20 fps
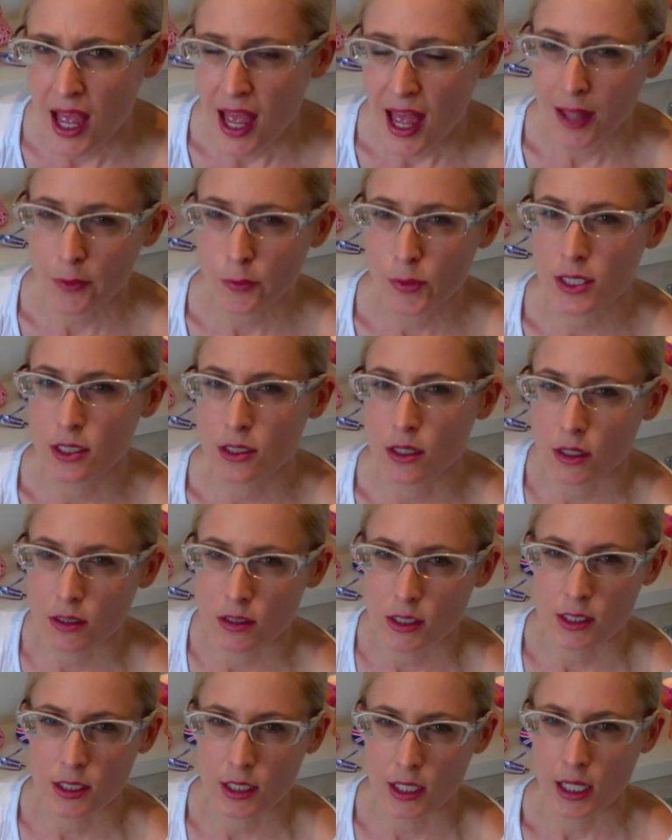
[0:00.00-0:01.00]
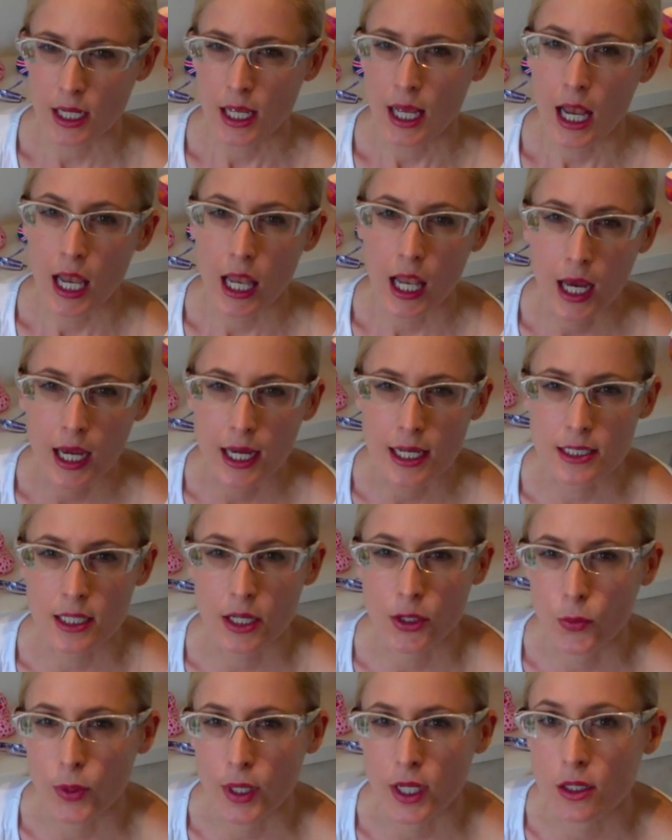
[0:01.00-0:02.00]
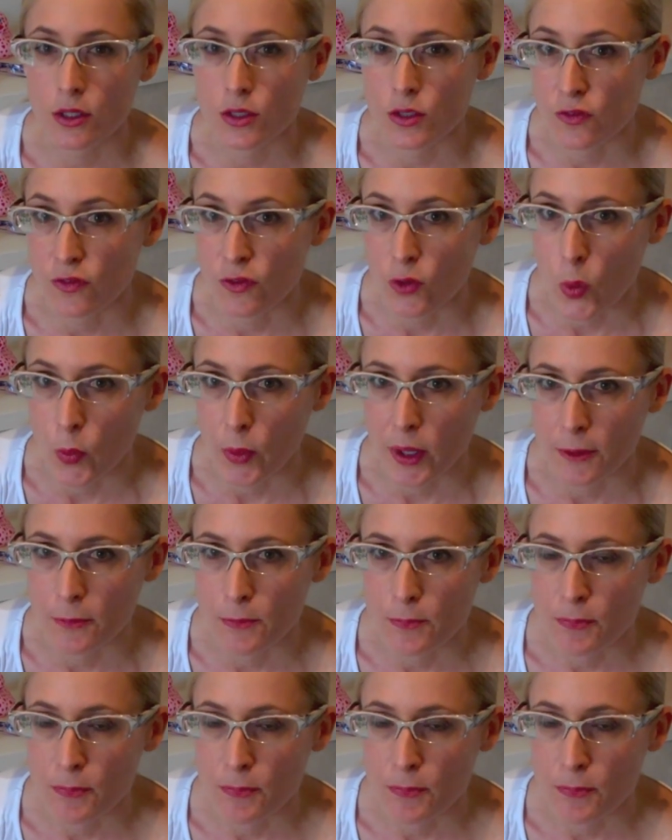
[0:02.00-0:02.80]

and we start to see lines and wrinkles forming.